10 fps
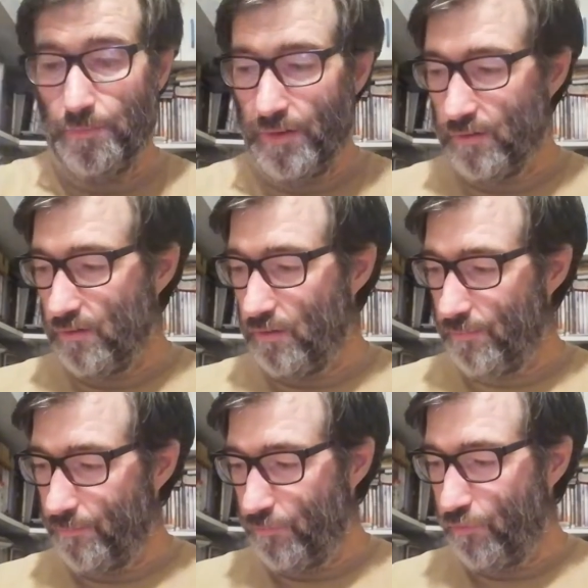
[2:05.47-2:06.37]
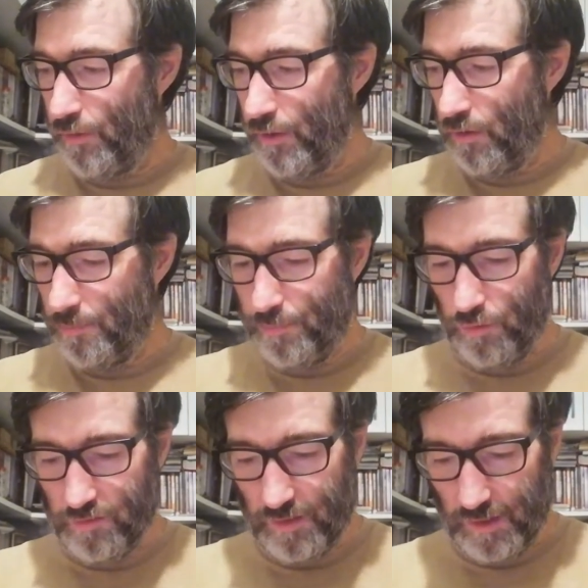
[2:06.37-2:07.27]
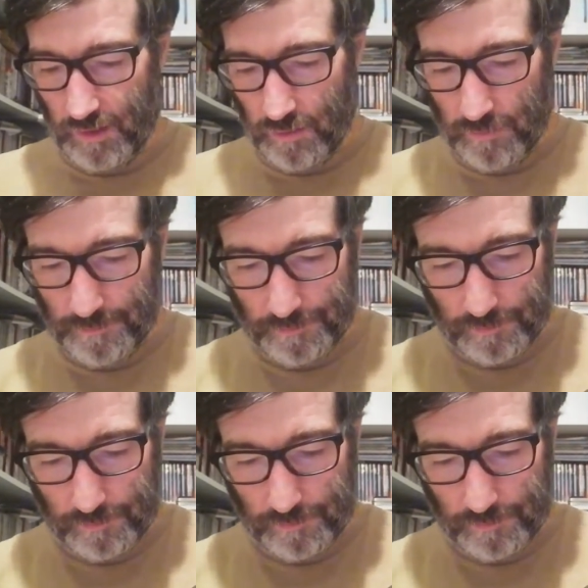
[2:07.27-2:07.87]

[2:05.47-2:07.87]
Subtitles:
you, Peter, for your postcard.